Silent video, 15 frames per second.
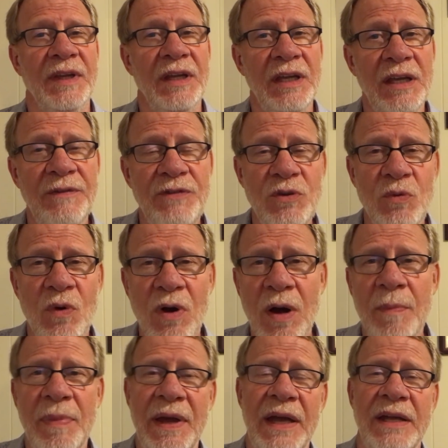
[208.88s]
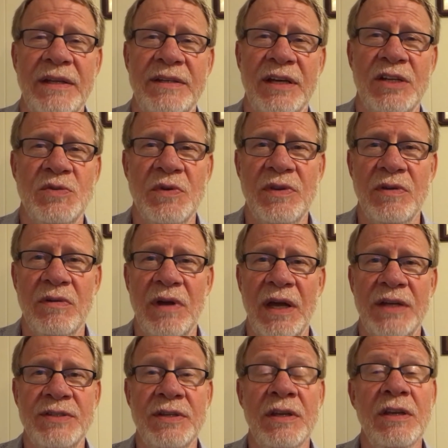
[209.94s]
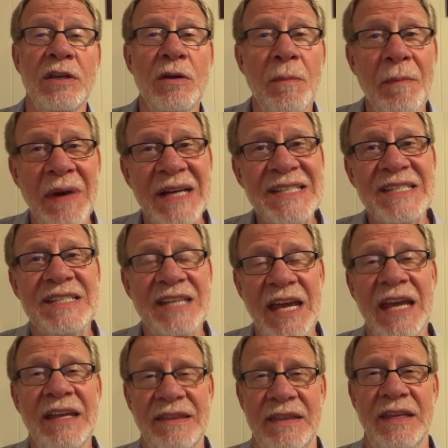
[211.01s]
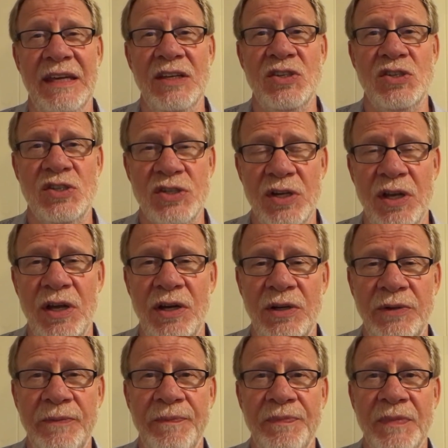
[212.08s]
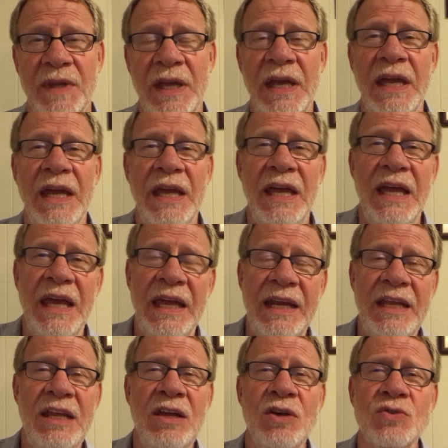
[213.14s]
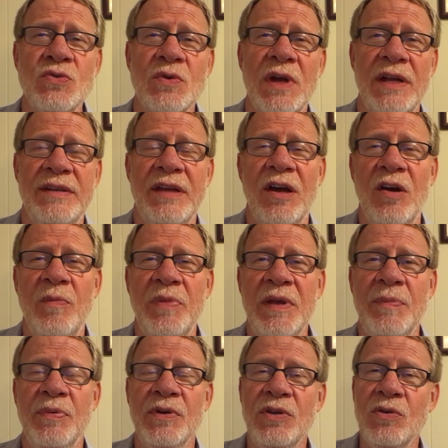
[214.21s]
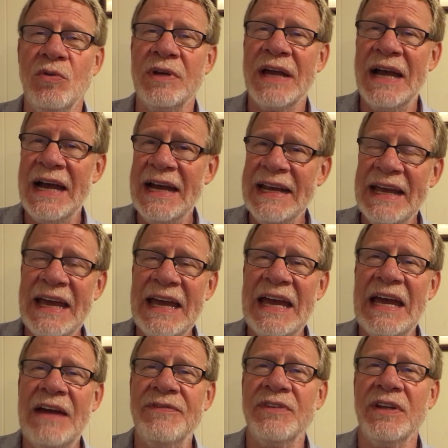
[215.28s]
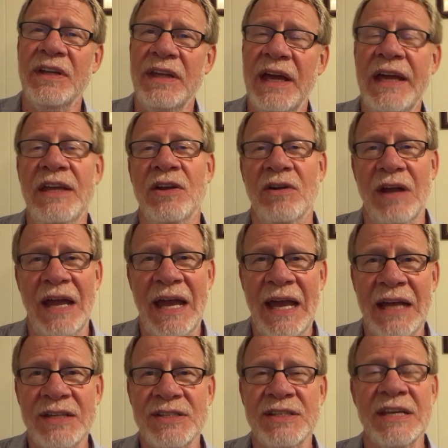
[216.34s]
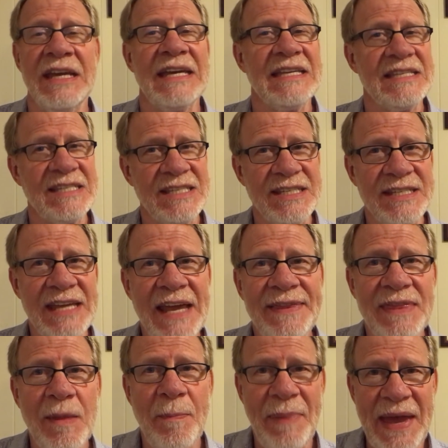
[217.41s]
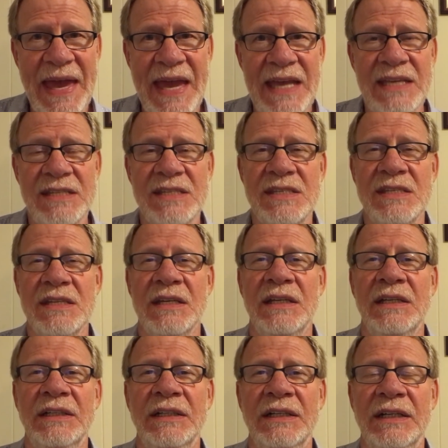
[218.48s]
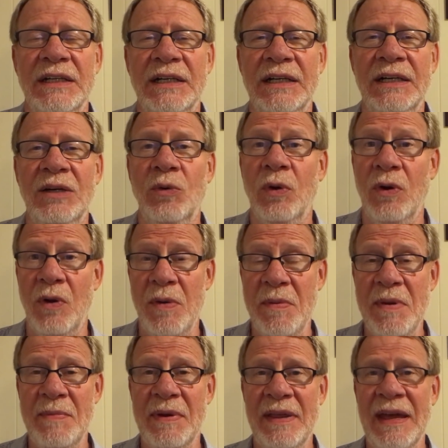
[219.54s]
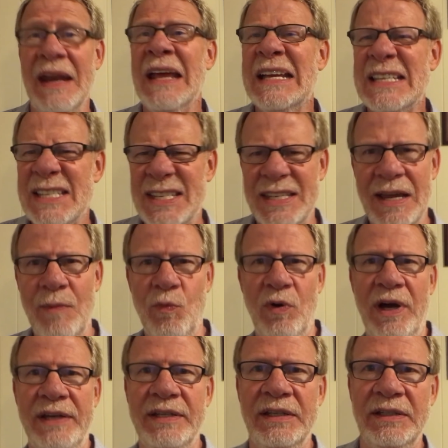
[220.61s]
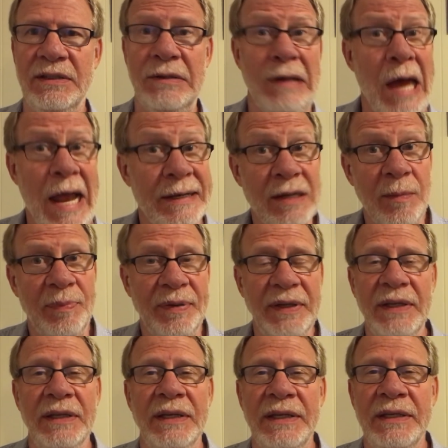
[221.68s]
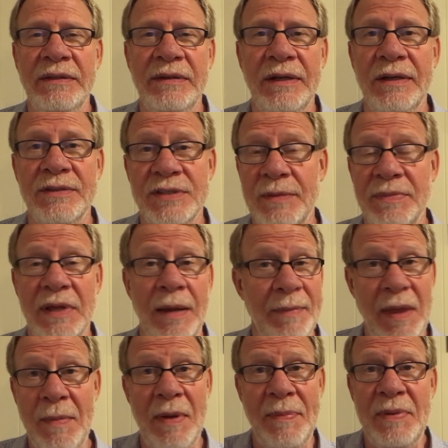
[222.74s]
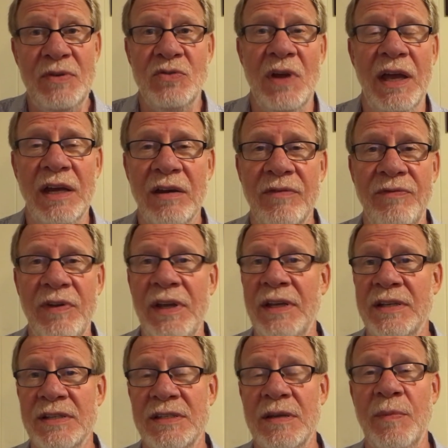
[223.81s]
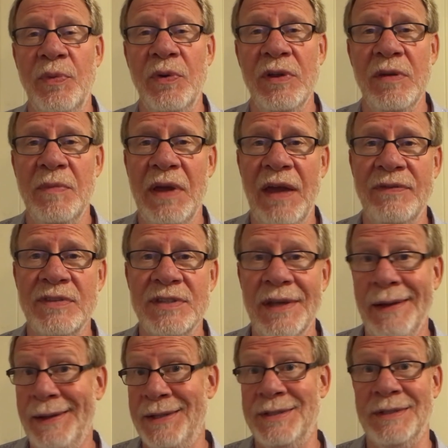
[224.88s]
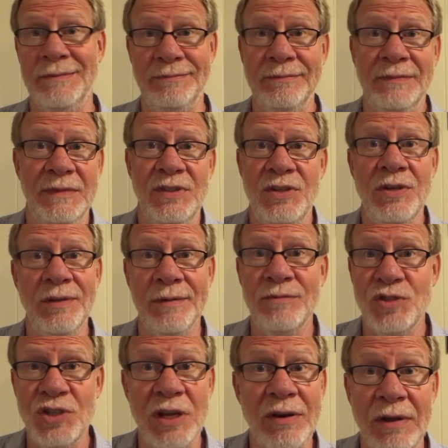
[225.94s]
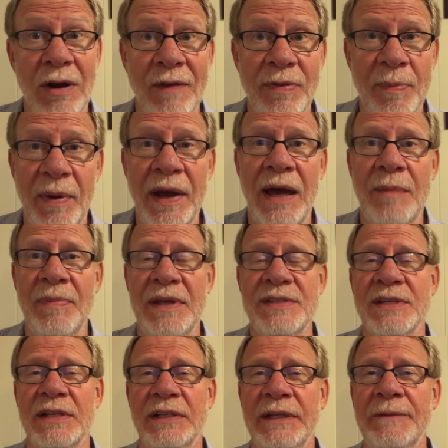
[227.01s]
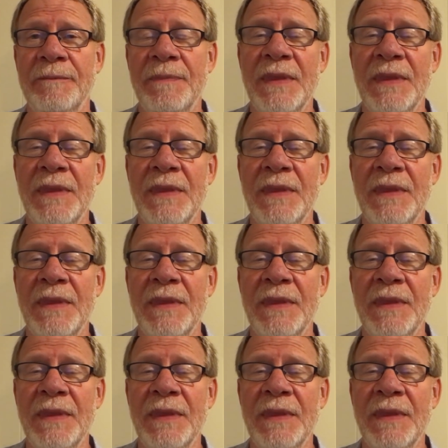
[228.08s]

if you are back in touch with your ex, you must take things slow. And here's where I tell people, you kind of have to let your ex set the pace. What do I mean by that? Somewhat, not completely. You know, sometimes they may be dragging their feet, and at some point you may have to say, listen, shit or get off the pot, basically.